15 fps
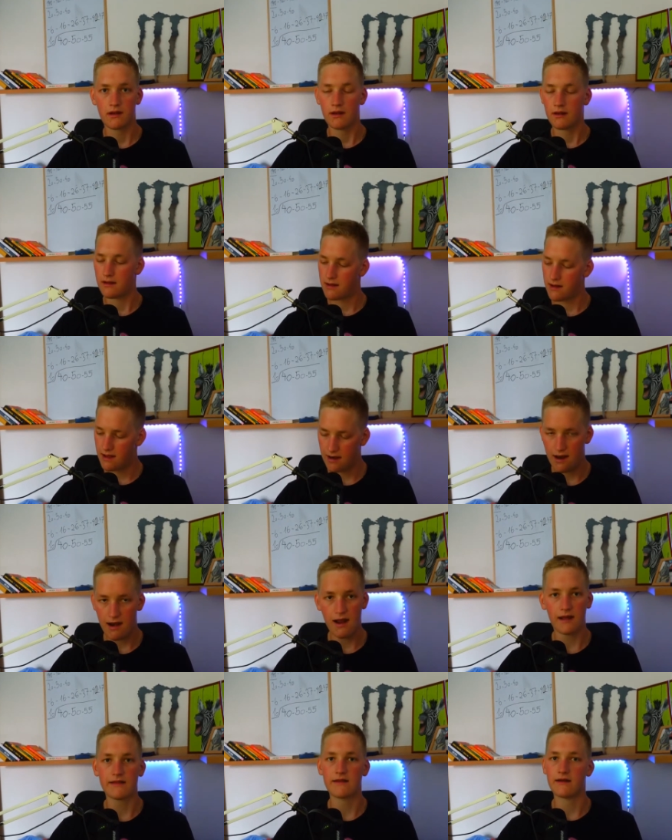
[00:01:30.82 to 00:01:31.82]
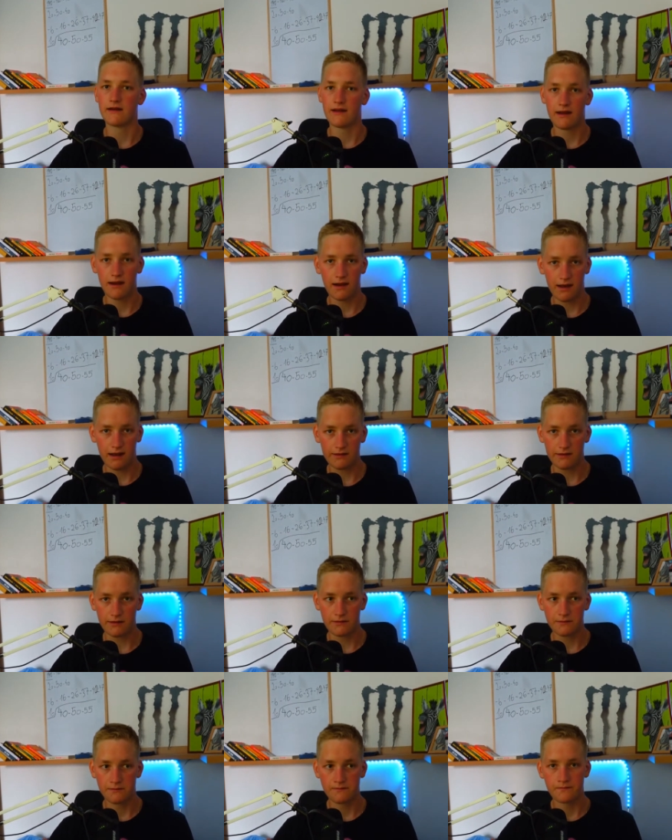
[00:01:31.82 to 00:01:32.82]
and another and another
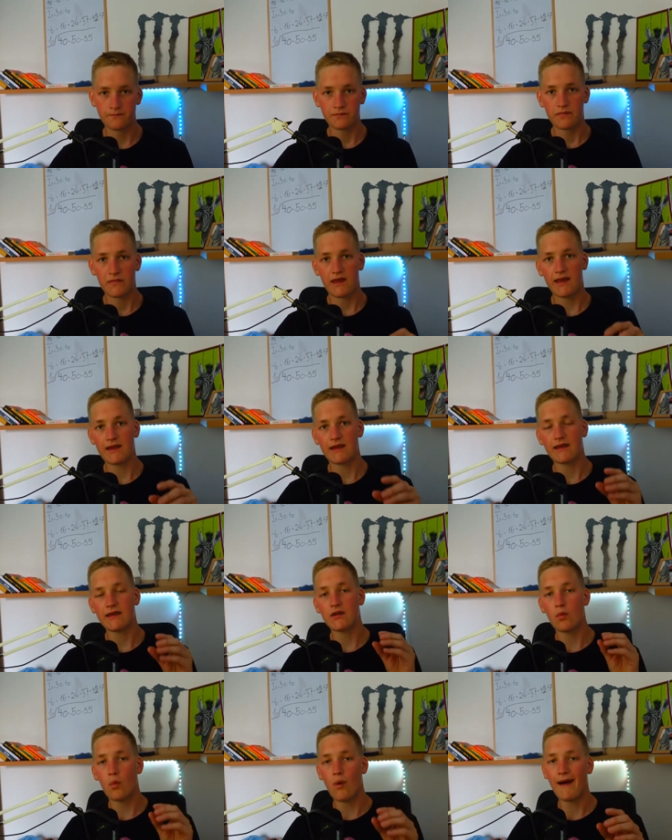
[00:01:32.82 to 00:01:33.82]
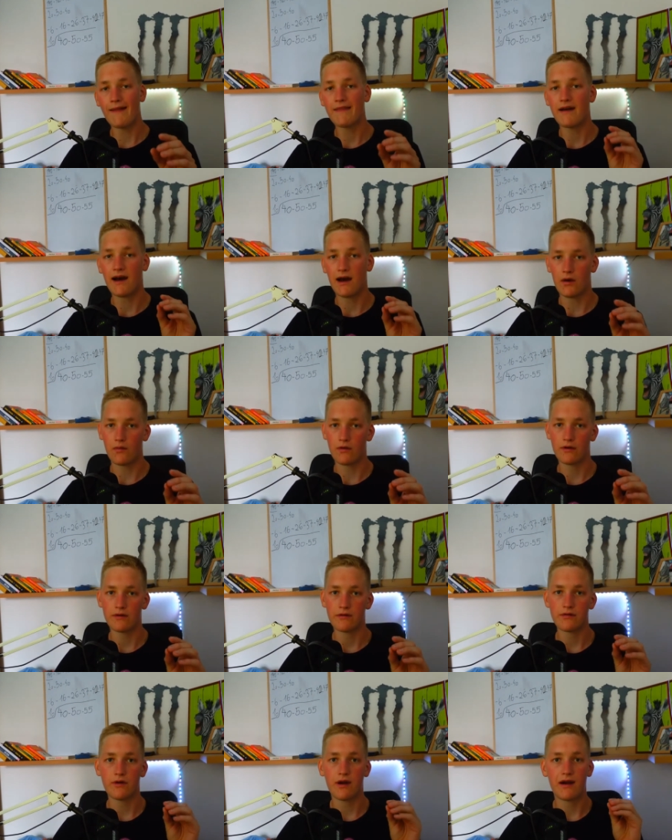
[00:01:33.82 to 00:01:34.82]
and in one hour
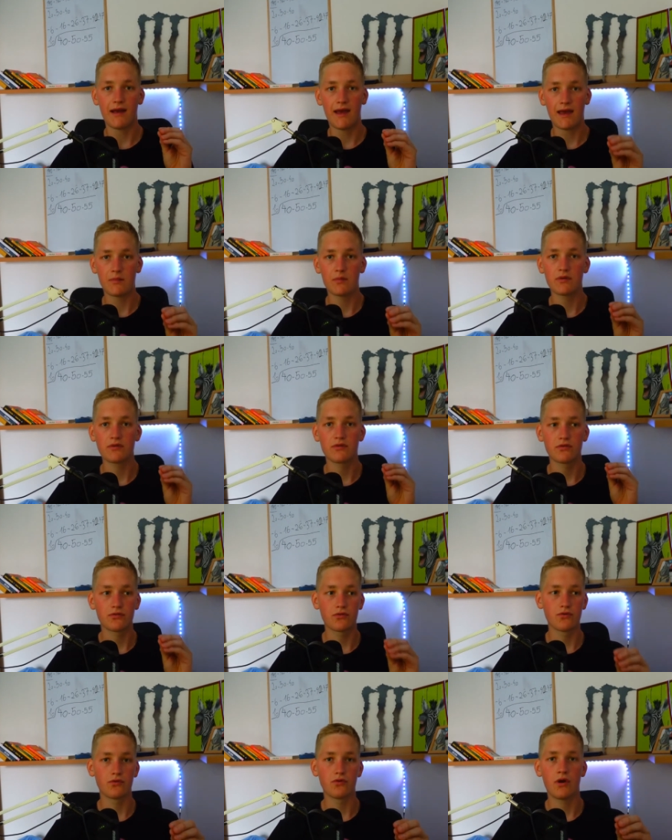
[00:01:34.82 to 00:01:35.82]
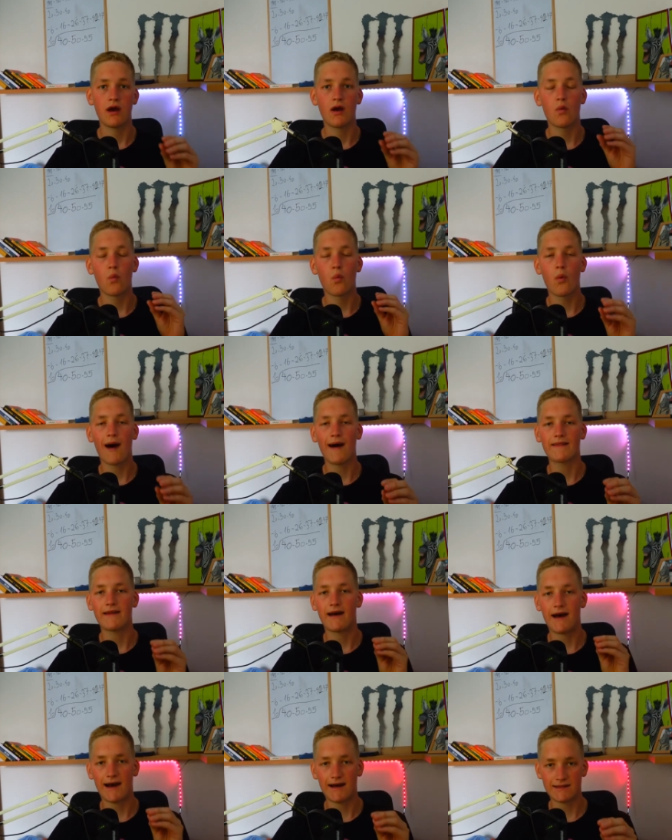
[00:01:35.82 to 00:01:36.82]
you are able to do
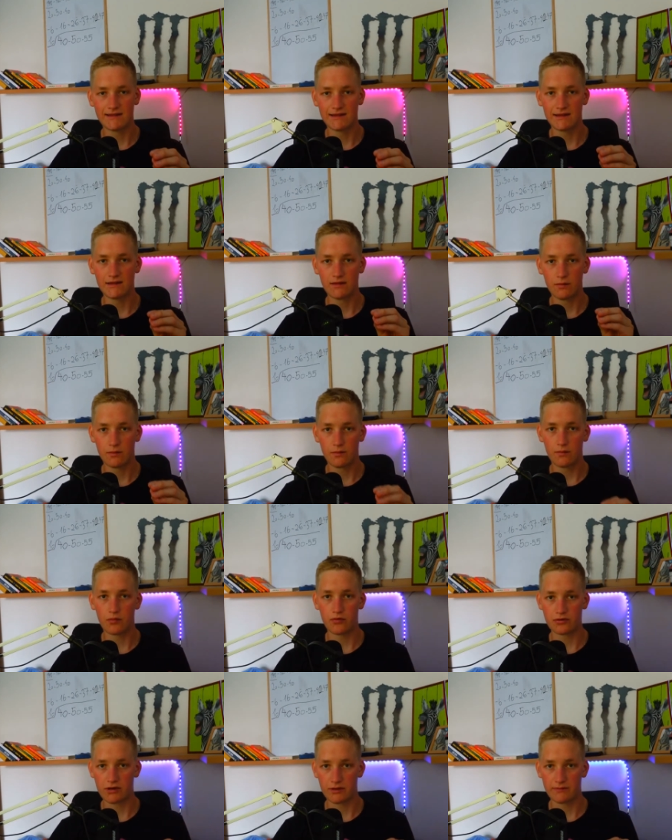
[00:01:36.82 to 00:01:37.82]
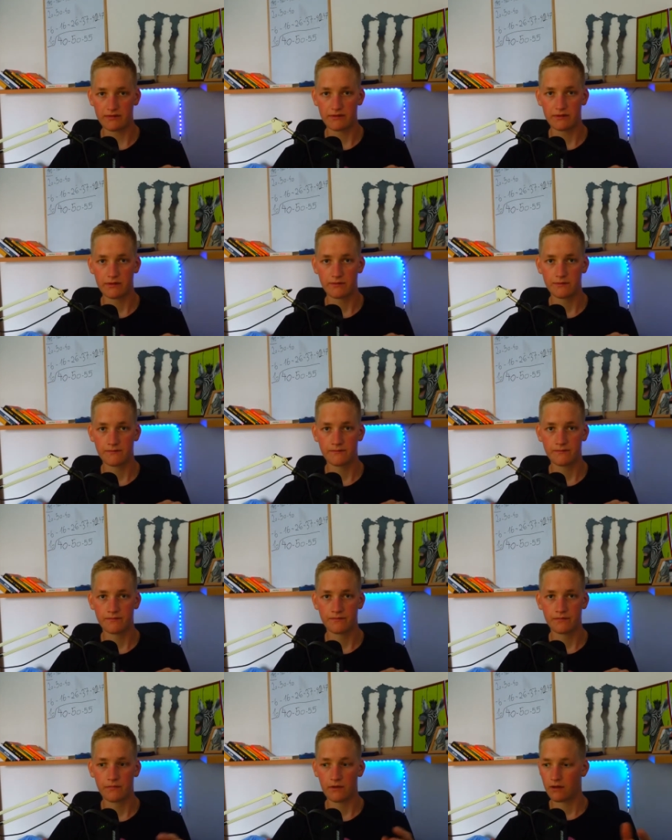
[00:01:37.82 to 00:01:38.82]
100 push-ups
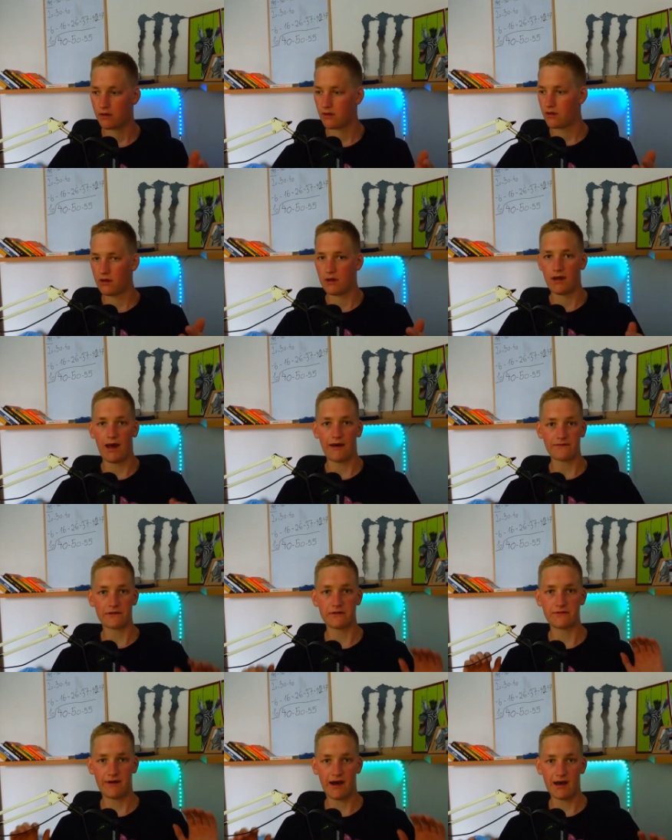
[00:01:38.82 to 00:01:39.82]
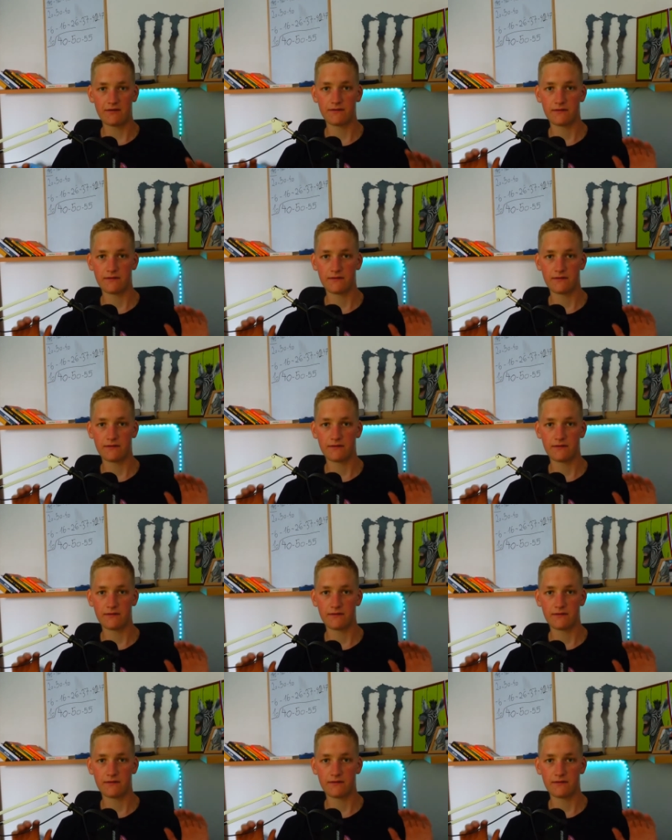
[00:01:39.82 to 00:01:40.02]
after five